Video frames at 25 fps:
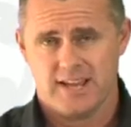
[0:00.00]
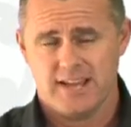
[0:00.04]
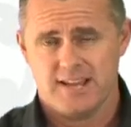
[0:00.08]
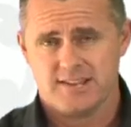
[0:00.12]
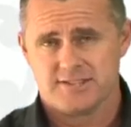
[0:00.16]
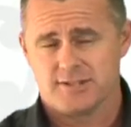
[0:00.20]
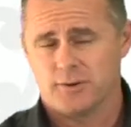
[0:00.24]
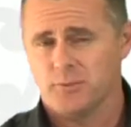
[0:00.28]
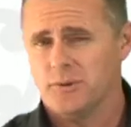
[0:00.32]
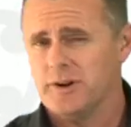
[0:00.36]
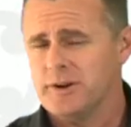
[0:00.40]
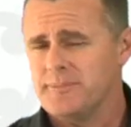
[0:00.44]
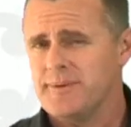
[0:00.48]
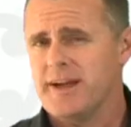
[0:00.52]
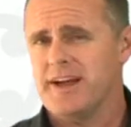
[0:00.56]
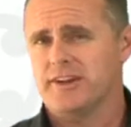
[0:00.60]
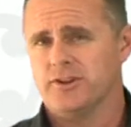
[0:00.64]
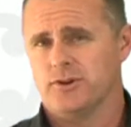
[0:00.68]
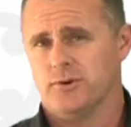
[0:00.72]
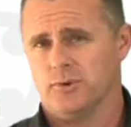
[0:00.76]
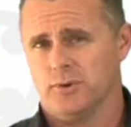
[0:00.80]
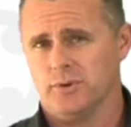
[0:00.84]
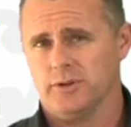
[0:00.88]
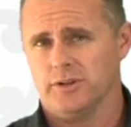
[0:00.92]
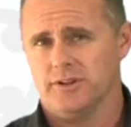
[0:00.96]
So what about
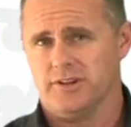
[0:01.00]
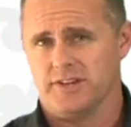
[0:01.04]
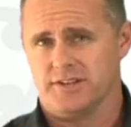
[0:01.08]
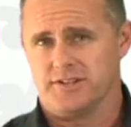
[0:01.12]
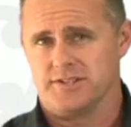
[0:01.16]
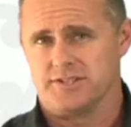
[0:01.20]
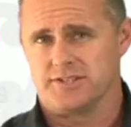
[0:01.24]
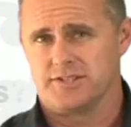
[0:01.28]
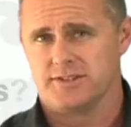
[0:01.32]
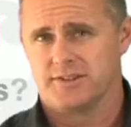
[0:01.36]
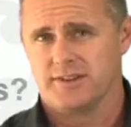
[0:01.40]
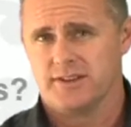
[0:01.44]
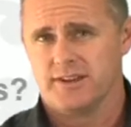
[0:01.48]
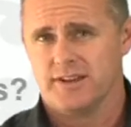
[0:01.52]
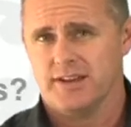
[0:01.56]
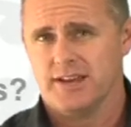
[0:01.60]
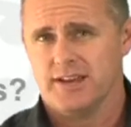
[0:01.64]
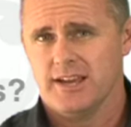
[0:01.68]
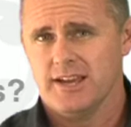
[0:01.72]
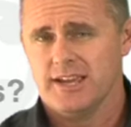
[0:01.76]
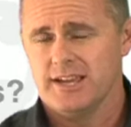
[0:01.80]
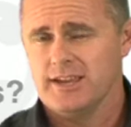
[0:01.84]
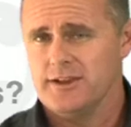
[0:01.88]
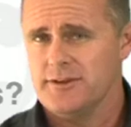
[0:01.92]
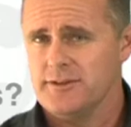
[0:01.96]
your leaders?
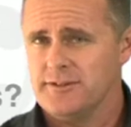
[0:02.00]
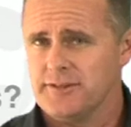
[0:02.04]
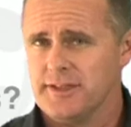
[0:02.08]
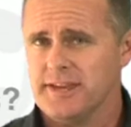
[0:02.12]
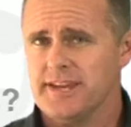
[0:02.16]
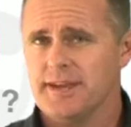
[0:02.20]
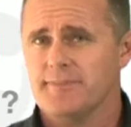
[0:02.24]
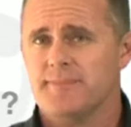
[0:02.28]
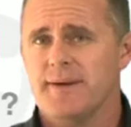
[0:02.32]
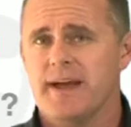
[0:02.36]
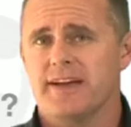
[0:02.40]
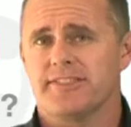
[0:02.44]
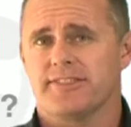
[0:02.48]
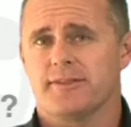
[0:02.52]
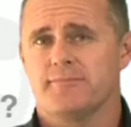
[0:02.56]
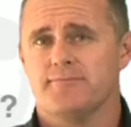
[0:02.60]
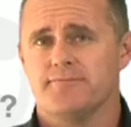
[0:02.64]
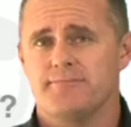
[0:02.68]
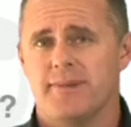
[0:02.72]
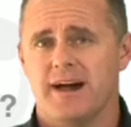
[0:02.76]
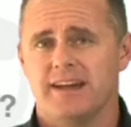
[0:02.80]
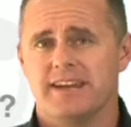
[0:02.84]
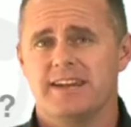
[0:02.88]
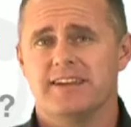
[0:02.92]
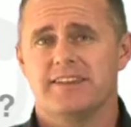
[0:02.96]
You think about the
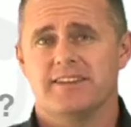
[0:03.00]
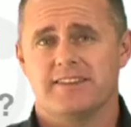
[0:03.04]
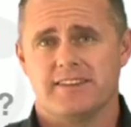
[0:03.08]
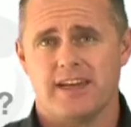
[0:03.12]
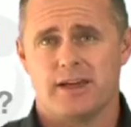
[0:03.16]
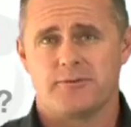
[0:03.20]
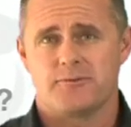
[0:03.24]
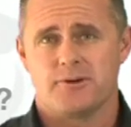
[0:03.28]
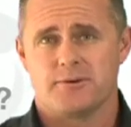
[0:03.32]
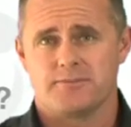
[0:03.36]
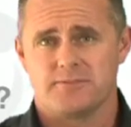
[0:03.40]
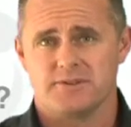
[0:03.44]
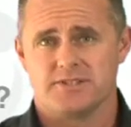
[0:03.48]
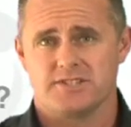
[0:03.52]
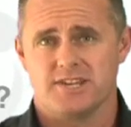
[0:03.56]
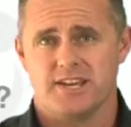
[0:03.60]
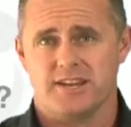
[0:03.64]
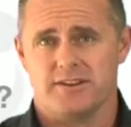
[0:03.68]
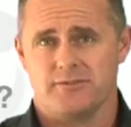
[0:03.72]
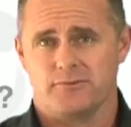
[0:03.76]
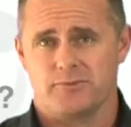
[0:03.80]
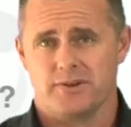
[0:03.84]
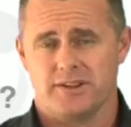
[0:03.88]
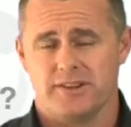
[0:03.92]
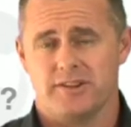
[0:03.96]
money that they
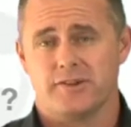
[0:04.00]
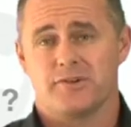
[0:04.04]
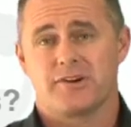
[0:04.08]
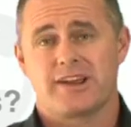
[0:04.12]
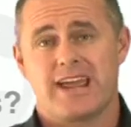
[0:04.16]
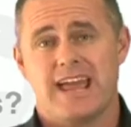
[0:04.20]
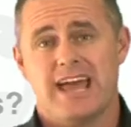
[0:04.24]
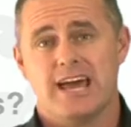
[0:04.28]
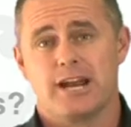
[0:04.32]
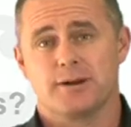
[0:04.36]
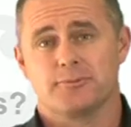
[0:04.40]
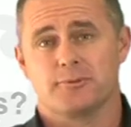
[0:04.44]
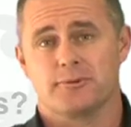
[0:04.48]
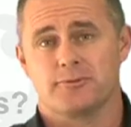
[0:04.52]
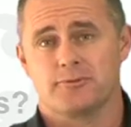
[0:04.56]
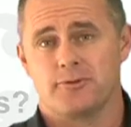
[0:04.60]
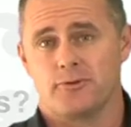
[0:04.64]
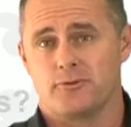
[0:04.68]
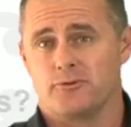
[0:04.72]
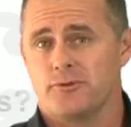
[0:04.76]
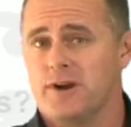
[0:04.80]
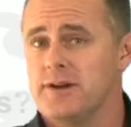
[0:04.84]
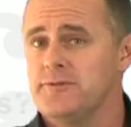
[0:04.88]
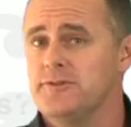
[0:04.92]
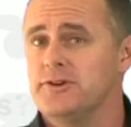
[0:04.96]
represent, whether they're accountable for
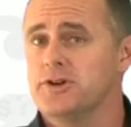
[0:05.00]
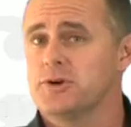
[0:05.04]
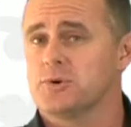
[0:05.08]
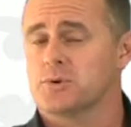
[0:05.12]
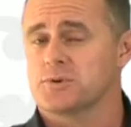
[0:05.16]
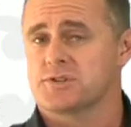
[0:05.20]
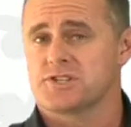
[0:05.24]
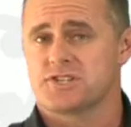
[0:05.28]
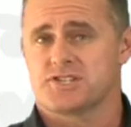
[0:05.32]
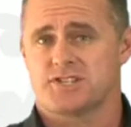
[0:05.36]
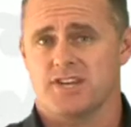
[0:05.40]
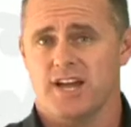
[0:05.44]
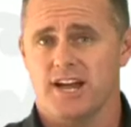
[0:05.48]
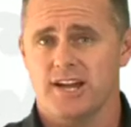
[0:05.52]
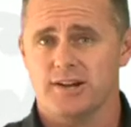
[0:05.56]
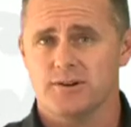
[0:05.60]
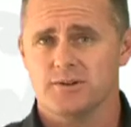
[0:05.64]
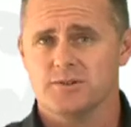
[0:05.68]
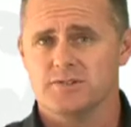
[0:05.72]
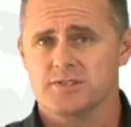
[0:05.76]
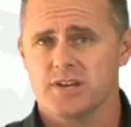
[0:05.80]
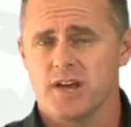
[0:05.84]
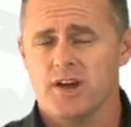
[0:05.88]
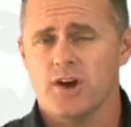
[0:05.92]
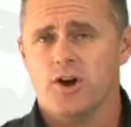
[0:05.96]
revenue or
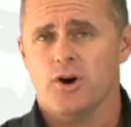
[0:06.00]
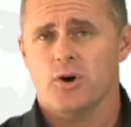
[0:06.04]
sales